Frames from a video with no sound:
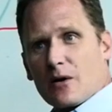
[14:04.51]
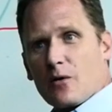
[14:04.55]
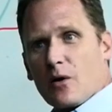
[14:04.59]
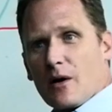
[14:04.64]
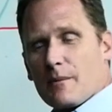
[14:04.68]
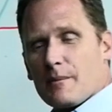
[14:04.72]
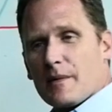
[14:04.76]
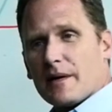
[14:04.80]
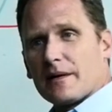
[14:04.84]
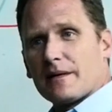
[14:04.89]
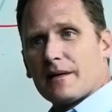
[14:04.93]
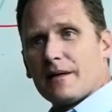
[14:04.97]

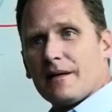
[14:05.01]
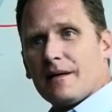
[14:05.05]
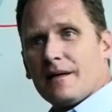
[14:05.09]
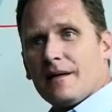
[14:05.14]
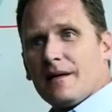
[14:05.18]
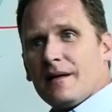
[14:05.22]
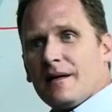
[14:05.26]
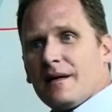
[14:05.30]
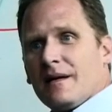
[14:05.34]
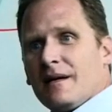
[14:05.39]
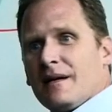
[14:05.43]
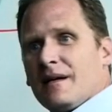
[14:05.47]
equipment,
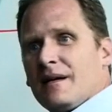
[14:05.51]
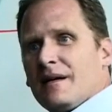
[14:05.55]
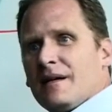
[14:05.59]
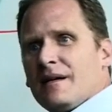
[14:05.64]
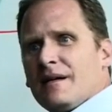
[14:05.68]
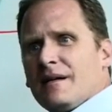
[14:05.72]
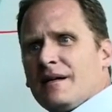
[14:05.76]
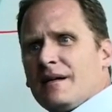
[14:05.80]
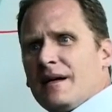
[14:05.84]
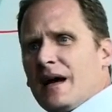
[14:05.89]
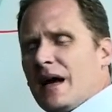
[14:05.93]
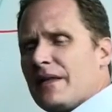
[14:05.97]

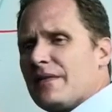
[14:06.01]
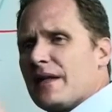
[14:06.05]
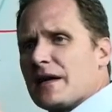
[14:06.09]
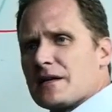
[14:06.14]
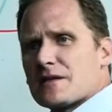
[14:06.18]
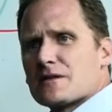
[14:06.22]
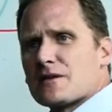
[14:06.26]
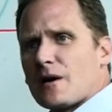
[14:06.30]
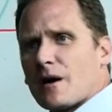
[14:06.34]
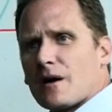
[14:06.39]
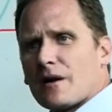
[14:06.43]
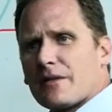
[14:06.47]
and they
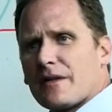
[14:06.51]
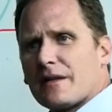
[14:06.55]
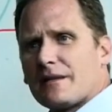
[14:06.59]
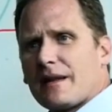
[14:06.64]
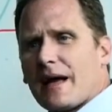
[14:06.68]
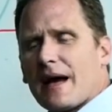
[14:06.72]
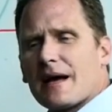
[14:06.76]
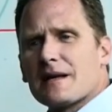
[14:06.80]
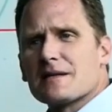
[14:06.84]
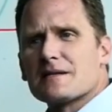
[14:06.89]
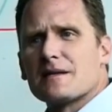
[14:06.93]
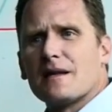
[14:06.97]
started the
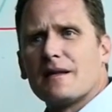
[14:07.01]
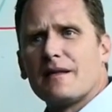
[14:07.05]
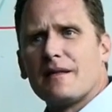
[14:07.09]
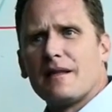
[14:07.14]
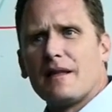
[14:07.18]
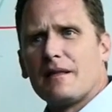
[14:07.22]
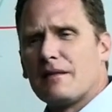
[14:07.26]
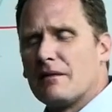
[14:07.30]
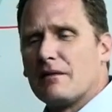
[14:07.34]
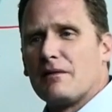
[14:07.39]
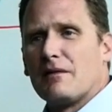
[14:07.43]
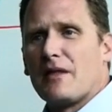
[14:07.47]
test,
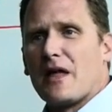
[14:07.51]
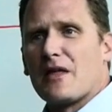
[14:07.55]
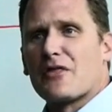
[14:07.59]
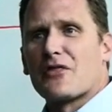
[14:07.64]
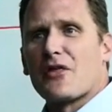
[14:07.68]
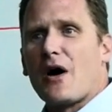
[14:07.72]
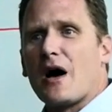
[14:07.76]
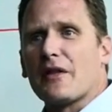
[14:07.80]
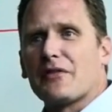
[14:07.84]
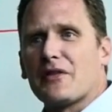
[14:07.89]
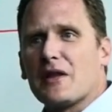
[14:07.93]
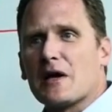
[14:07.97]
and they
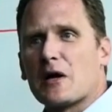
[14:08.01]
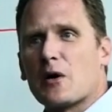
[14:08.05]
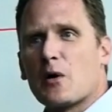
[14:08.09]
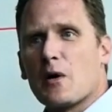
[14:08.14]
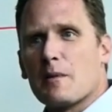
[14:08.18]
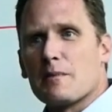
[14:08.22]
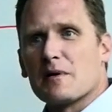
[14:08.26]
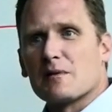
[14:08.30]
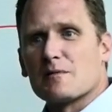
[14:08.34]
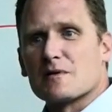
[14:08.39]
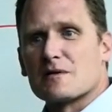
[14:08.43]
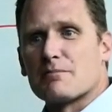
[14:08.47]
thought the
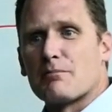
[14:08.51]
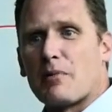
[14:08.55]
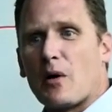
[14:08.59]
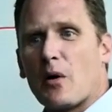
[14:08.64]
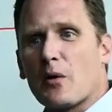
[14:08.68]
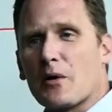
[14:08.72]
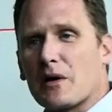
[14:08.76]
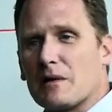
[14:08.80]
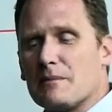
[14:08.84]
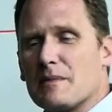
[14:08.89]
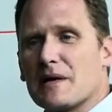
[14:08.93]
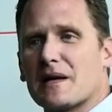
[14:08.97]
equipment was
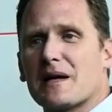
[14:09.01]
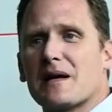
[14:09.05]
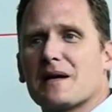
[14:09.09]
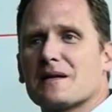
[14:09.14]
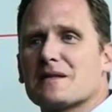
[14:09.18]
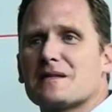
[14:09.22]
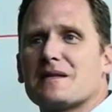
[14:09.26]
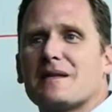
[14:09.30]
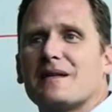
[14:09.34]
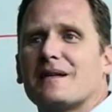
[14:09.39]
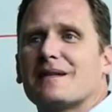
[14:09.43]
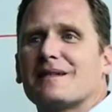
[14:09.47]
broken
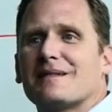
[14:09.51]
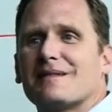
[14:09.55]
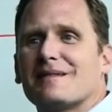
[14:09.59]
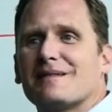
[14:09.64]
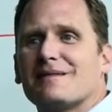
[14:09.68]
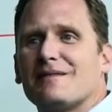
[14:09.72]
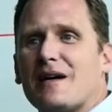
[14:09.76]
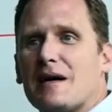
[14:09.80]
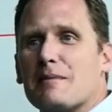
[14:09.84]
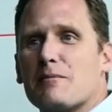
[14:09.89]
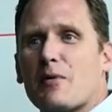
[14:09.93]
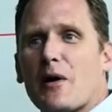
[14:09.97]
because the
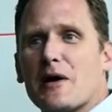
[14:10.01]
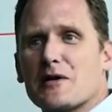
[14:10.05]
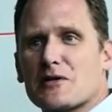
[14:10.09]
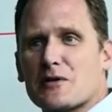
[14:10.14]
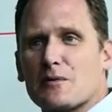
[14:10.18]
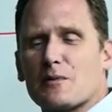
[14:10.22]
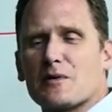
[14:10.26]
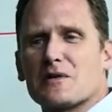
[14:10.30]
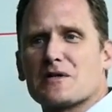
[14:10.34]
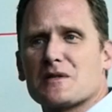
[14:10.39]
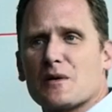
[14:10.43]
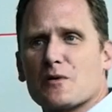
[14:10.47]

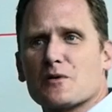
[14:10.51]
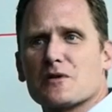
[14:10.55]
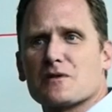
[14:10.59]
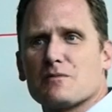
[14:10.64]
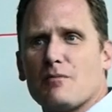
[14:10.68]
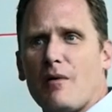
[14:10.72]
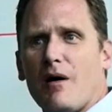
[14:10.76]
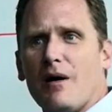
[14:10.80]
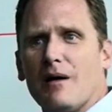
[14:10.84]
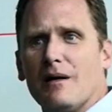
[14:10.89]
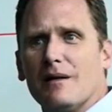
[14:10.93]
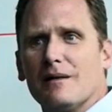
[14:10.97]
vibration was so
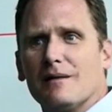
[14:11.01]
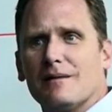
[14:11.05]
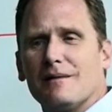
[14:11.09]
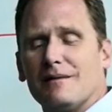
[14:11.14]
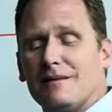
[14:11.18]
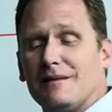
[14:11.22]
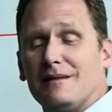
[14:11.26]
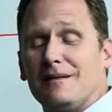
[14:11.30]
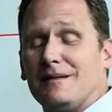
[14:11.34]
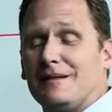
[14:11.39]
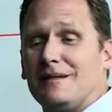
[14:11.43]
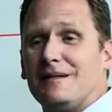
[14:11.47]
small.
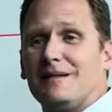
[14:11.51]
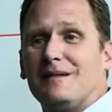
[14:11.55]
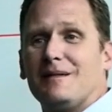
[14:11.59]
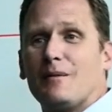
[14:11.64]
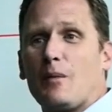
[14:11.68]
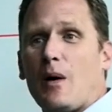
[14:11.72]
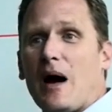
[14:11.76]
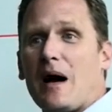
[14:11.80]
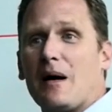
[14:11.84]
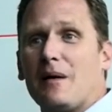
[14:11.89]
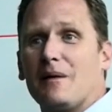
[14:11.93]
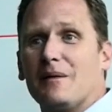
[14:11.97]

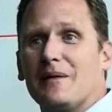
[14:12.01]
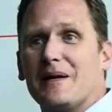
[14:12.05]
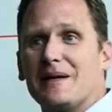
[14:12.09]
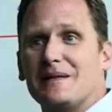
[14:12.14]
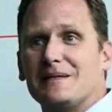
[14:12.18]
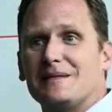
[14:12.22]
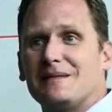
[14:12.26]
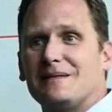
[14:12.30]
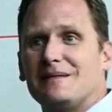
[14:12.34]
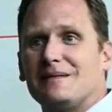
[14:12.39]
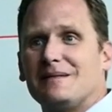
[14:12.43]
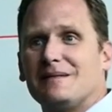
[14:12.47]
Wow,
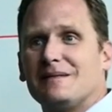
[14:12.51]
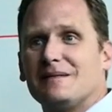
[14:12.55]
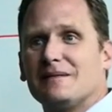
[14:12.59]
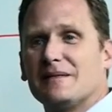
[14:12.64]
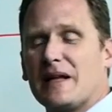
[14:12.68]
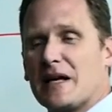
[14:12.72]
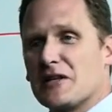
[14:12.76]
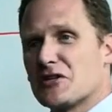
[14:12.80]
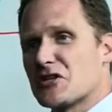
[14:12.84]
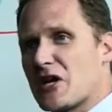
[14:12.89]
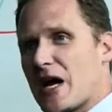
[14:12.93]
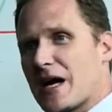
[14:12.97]

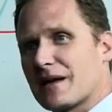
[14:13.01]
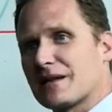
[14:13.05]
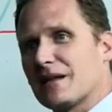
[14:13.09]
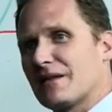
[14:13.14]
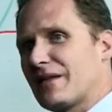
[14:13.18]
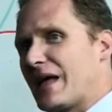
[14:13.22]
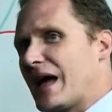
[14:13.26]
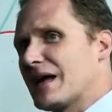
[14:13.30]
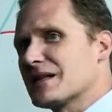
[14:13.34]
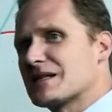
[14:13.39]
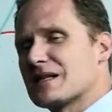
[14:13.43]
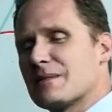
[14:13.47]
they checked it.
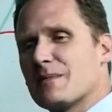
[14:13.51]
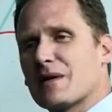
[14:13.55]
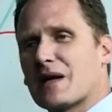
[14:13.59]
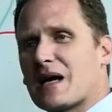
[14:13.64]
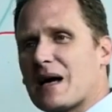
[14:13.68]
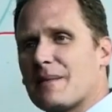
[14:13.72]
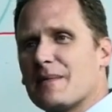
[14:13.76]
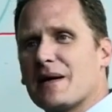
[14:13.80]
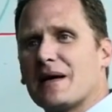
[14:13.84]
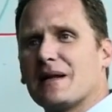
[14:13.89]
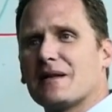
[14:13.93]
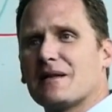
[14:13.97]
They had somebody
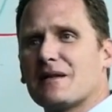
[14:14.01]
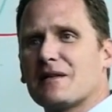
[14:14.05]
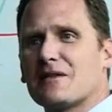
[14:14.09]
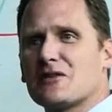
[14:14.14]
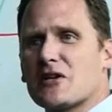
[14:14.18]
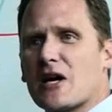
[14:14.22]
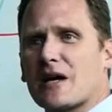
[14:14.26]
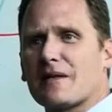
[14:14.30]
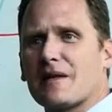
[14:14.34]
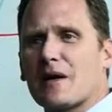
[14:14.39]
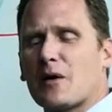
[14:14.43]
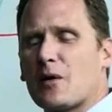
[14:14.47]
come in,
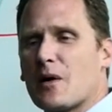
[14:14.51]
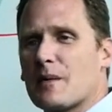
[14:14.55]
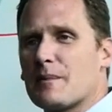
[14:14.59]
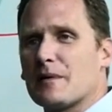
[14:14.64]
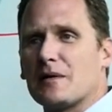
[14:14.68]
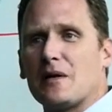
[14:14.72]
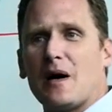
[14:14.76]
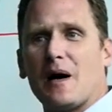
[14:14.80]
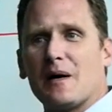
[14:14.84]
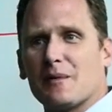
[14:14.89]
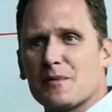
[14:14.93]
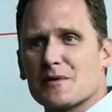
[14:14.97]
check the
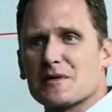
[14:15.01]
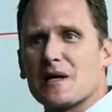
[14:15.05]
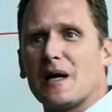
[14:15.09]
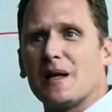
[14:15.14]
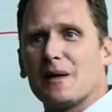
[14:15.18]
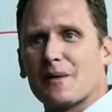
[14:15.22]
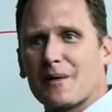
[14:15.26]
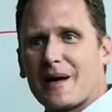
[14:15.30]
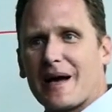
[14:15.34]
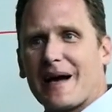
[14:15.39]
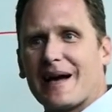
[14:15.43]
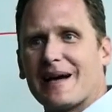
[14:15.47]
equipment. No, it was
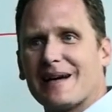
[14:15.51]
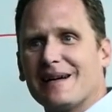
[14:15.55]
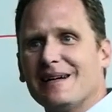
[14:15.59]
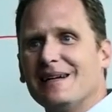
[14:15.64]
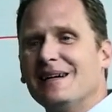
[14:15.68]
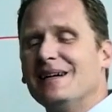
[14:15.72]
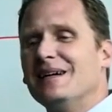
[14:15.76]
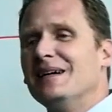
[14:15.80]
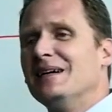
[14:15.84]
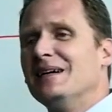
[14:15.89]
all okay.